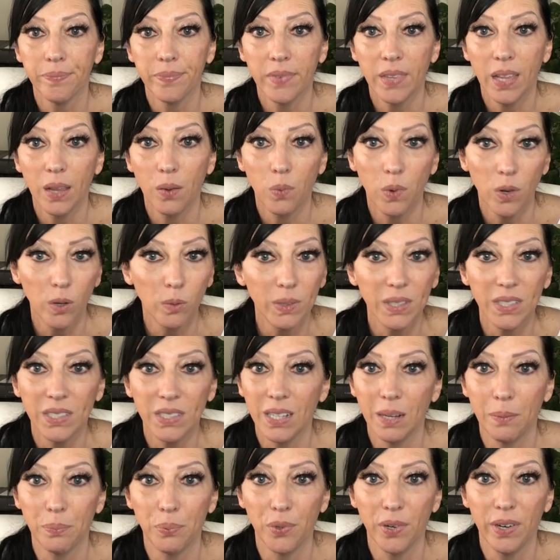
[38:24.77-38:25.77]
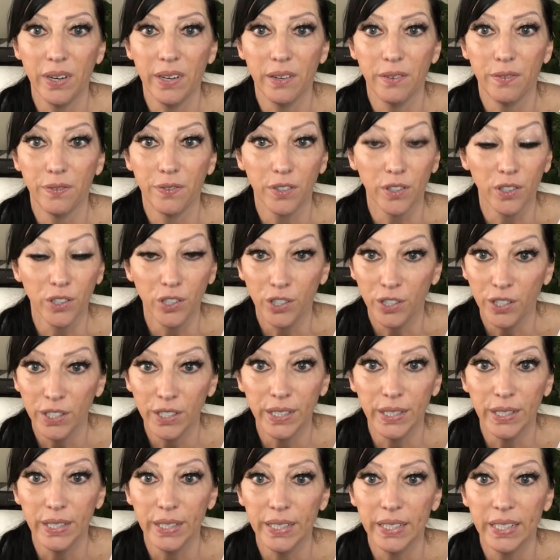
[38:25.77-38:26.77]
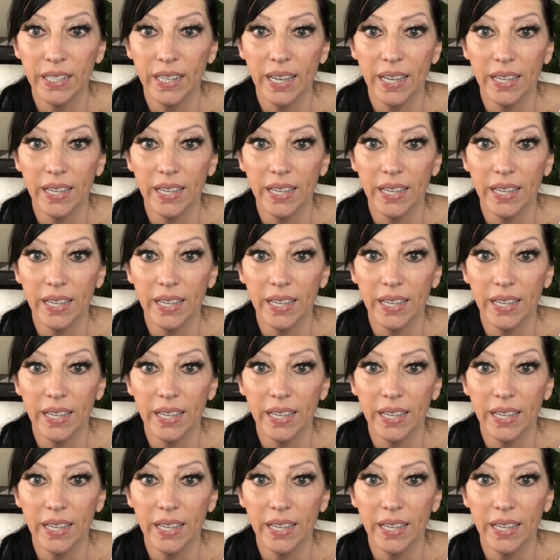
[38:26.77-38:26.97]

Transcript: they will be separated for good.